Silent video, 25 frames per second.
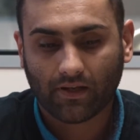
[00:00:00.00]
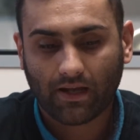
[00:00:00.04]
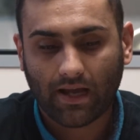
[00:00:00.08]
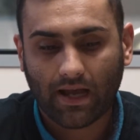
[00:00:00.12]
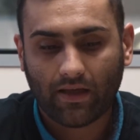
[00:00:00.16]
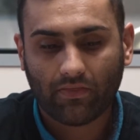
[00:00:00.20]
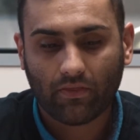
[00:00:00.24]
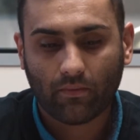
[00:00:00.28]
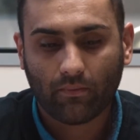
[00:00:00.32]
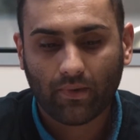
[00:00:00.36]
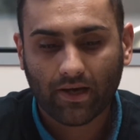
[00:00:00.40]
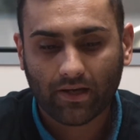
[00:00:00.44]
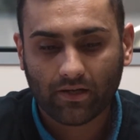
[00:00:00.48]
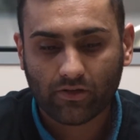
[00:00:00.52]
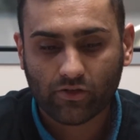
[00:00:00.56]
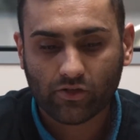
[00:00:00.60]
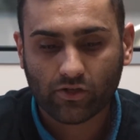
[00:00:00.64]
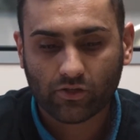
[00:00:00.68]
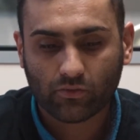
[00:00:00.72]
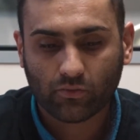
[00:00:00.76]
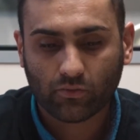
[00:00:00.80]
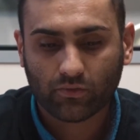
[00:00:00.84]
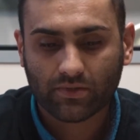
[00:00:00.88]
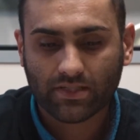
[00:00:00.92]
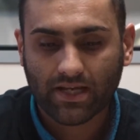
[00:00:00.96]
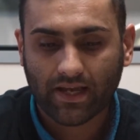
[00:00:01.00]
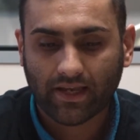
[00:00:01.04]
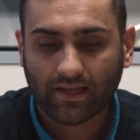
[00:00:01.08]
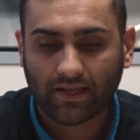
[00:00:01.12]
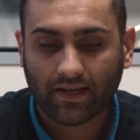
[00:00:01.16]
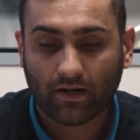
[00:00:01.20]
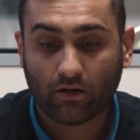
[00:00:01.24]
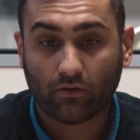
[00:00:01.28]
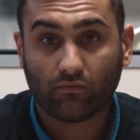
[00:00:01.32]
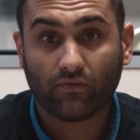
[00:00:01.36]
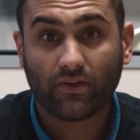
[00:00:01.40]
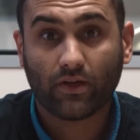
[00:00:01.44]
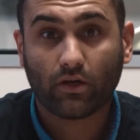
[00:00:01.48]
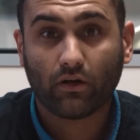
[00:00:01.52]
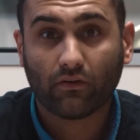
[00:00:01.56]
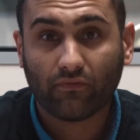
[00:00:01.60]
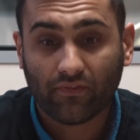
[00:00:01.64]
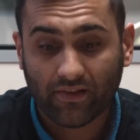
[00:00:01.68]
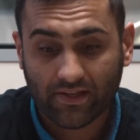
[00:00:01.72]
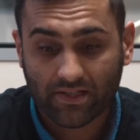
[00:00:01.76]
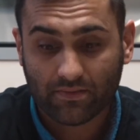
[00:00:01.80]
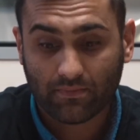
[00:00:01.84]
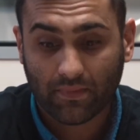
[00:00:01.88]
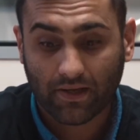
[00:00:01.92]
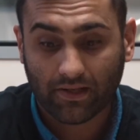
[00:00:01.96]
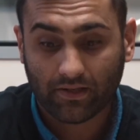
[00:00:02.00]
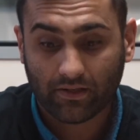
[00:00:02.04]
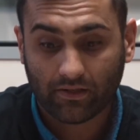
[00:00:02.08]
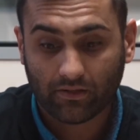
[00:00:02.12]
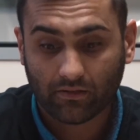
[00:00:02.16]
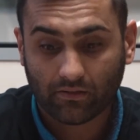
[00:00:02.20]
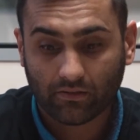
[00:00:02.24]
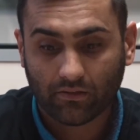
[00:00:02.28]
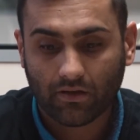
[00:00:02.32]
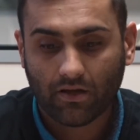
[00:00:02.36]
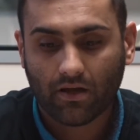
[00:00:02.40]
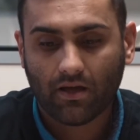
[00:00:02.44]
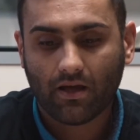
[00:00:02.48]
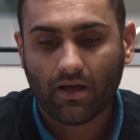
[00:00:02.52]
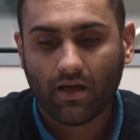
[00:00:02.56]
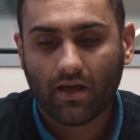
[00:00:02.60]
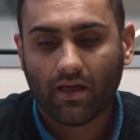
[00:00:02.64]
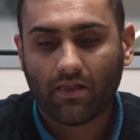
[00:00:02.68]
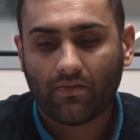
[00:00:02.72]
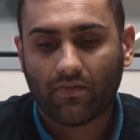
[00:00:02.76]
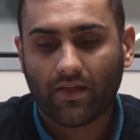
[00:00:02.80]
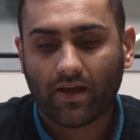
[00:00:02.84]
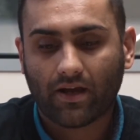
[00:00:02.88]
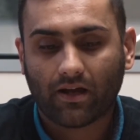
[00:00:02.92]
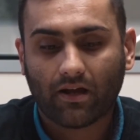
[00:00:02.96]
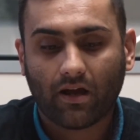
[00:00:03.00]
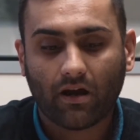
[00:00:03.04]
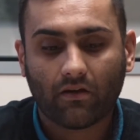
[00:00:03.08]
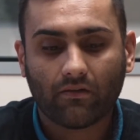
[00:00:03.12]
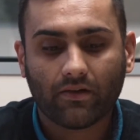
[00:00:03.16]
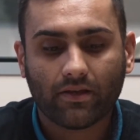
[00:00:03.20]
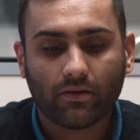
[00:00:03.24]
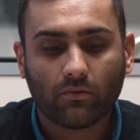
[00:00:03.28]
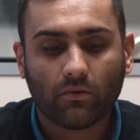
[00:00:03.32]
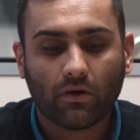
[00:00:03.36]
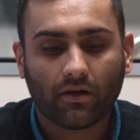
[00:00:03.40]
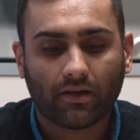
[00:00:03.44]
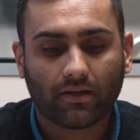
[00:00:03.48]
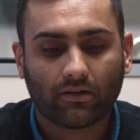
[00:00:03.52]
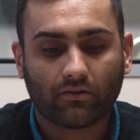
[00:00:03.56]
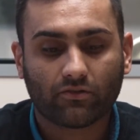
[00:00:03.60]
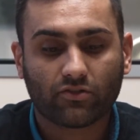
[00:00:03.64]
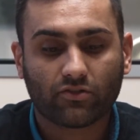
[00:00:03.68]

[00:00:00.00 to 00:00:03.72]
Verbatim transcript: and the managers will take care of the office manual. They are currently working